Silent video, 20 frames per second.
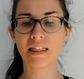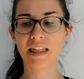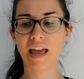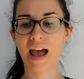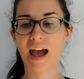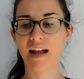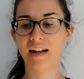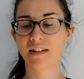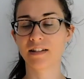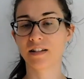
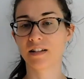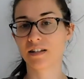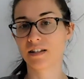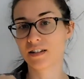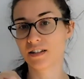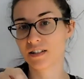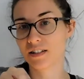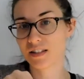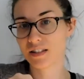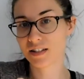that
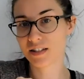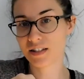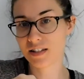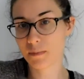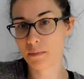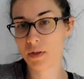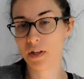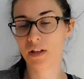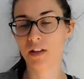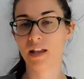
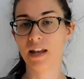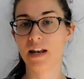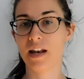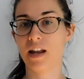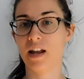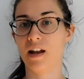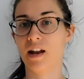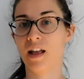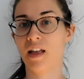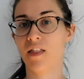
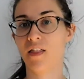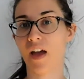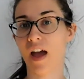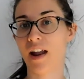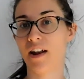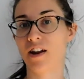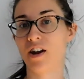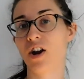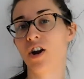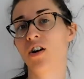stimulated
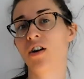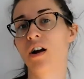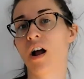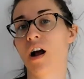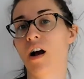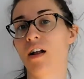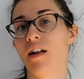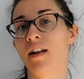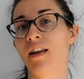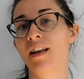that
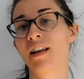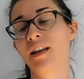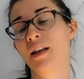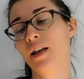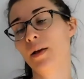neuron,